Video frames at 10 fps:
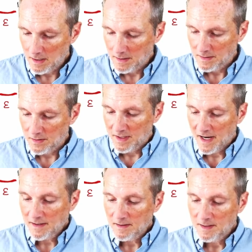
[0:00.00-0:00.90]
So to
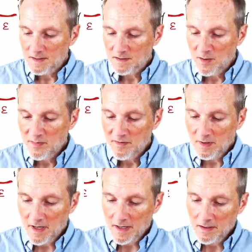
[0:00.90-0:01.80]
calculate the slope of the
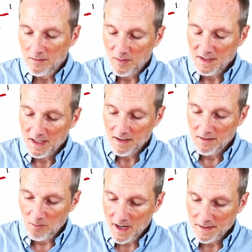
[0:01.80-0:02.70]
line, we take the
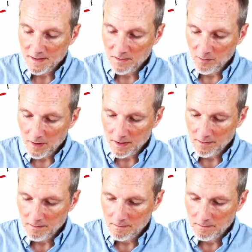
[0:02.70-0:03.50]
rise over run,